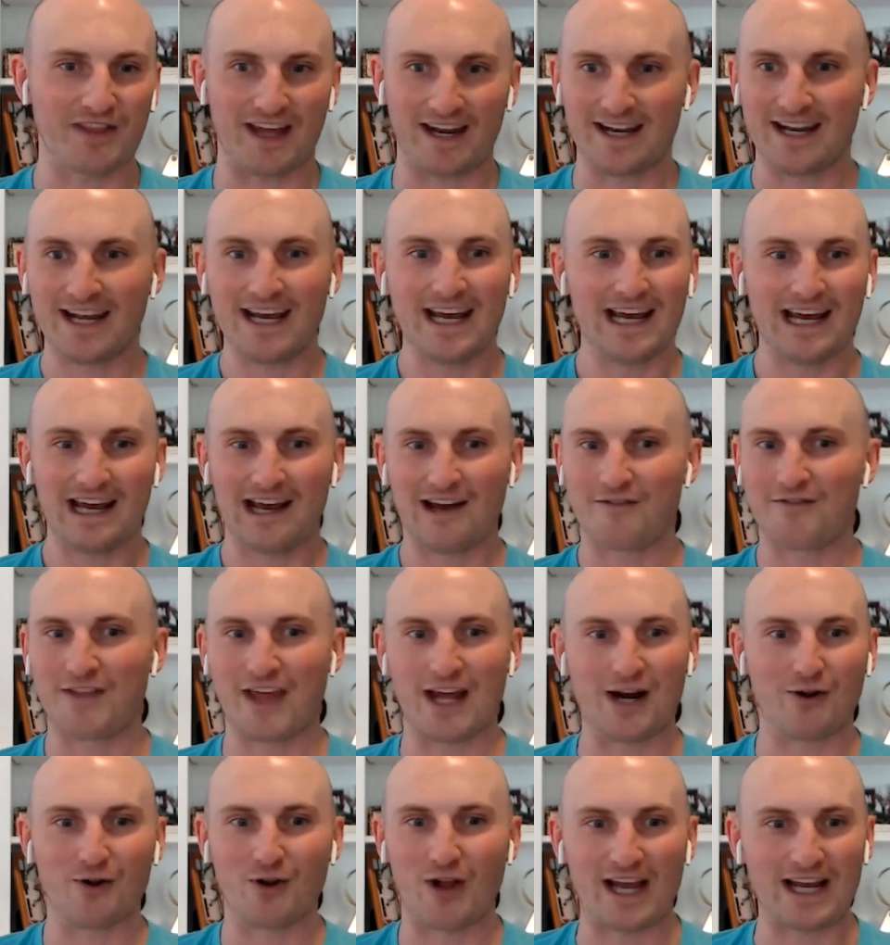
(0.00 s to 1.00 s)
And if
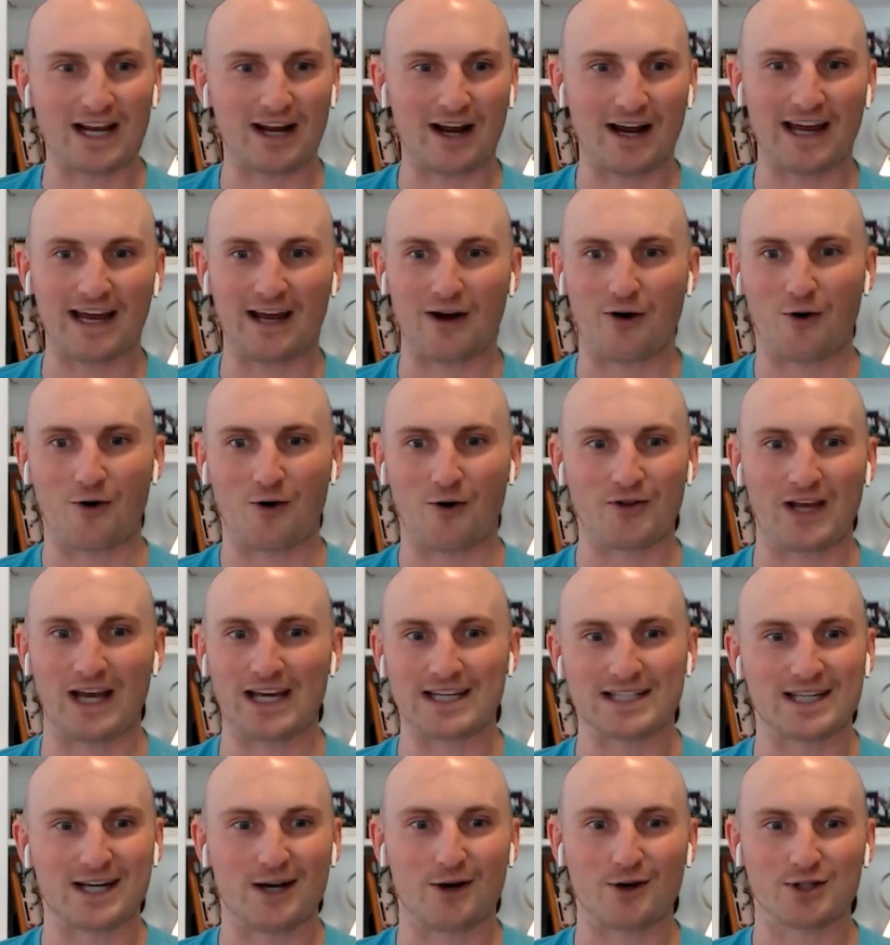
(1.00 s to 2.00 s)
they don't like it, or the
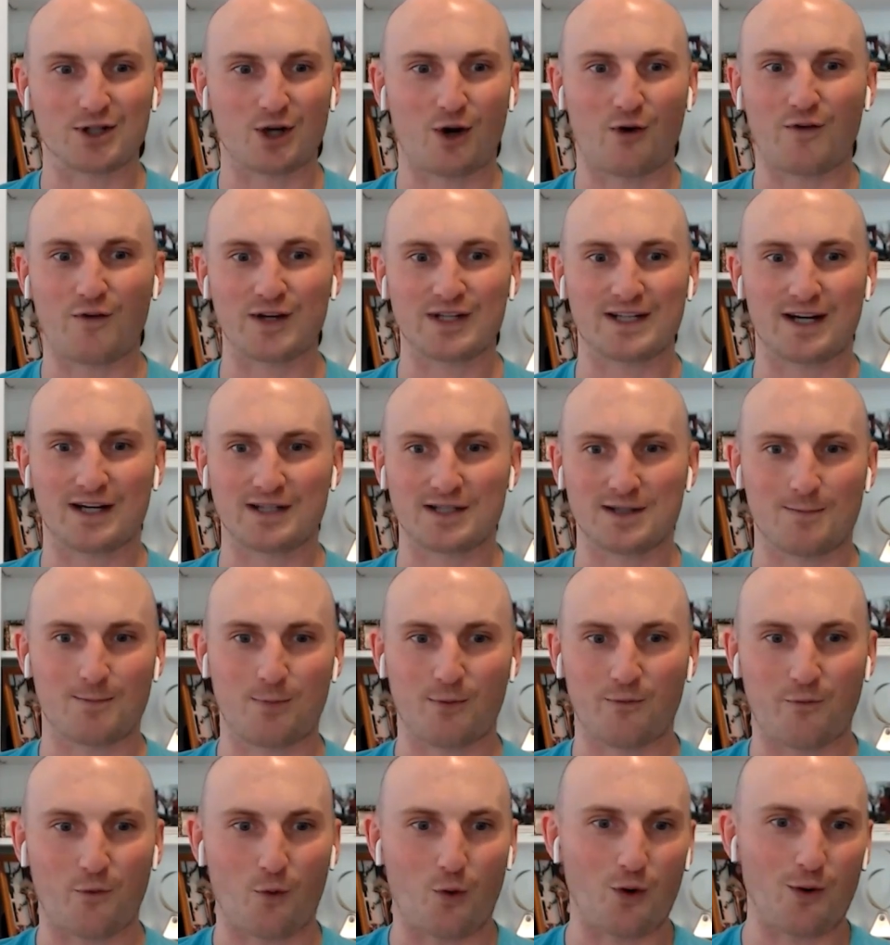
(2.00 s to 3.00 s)
S E O service doesn't
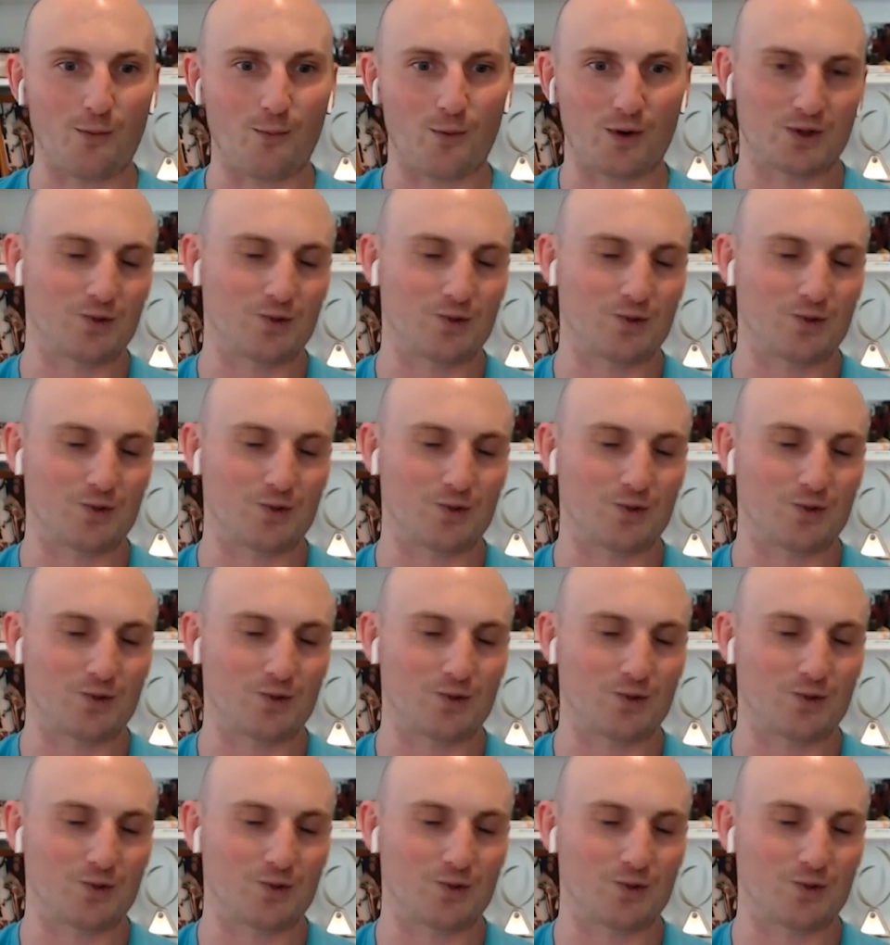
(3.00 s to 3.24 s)
perform,